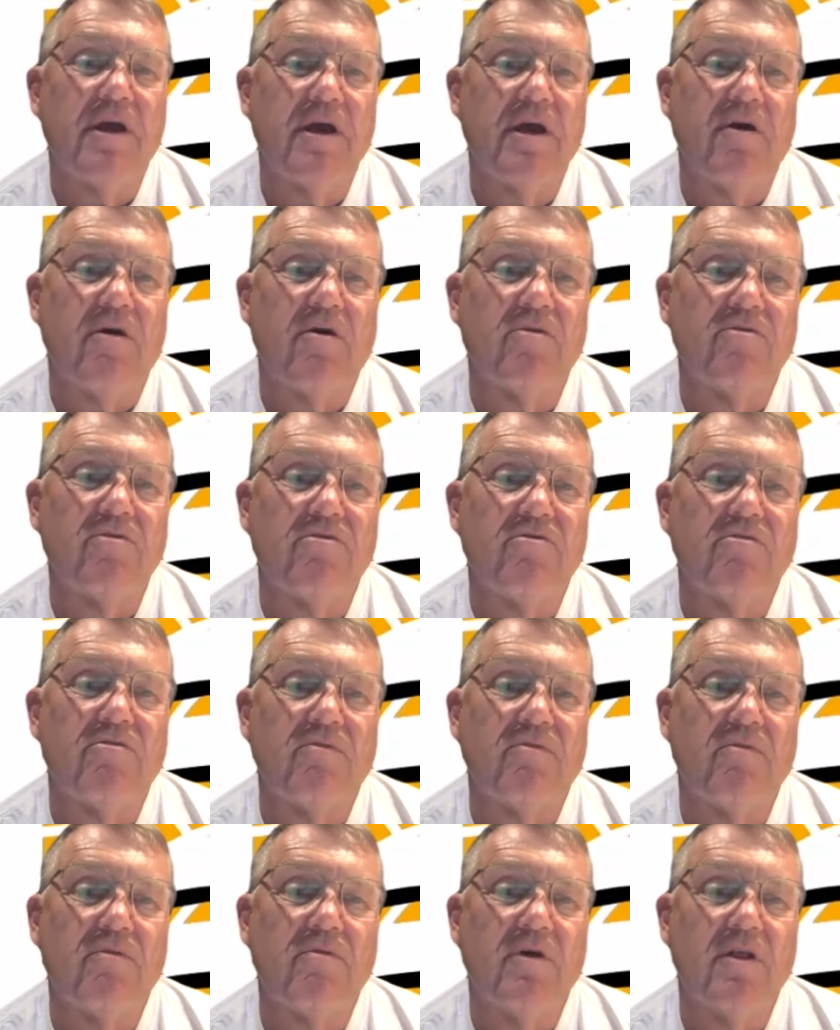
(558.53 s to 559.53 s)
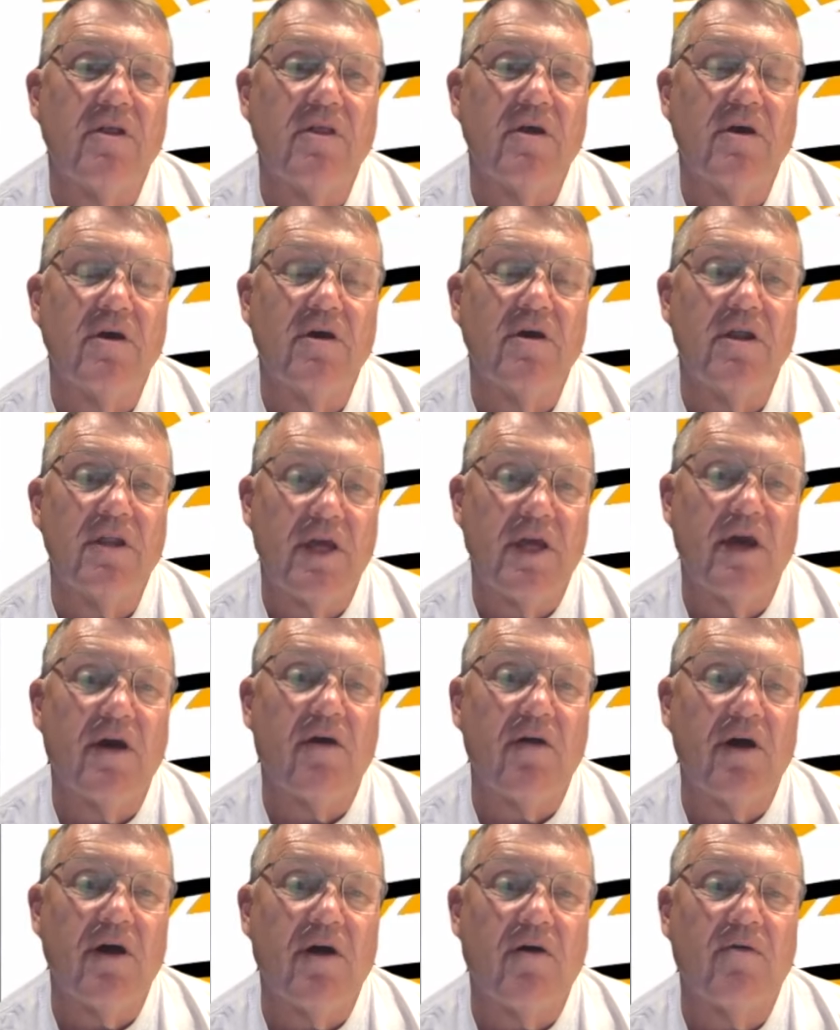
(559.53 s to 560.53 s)
else in the
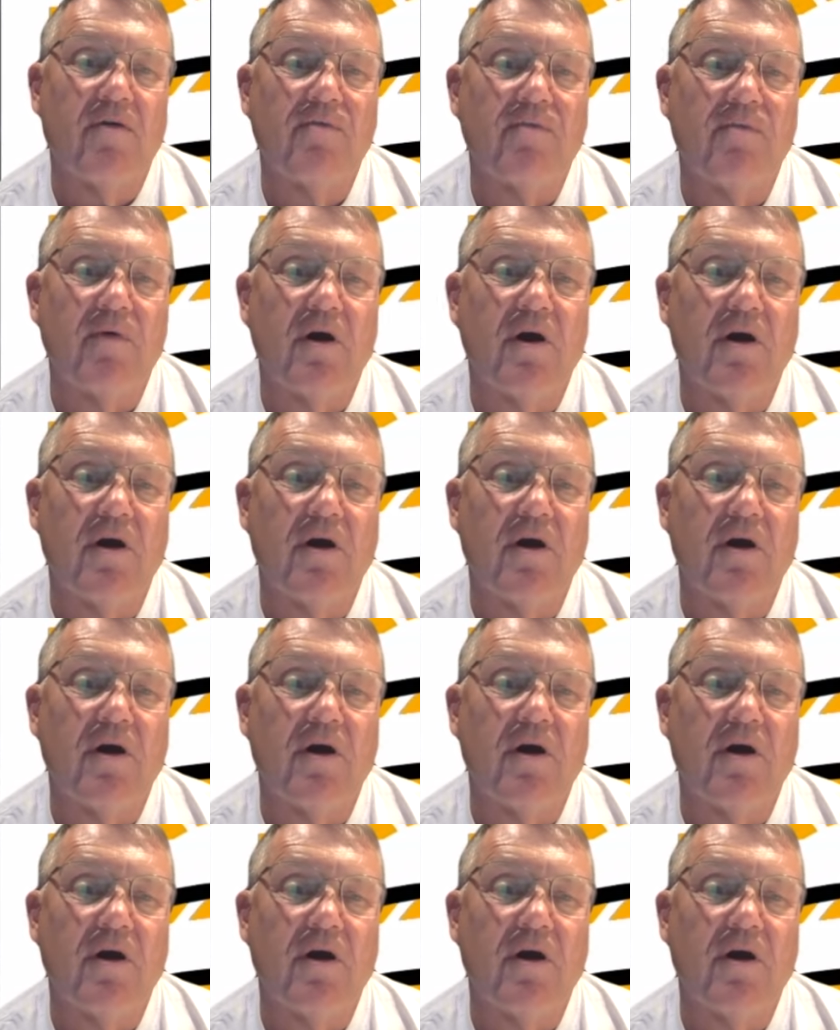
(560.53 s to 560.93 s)
LL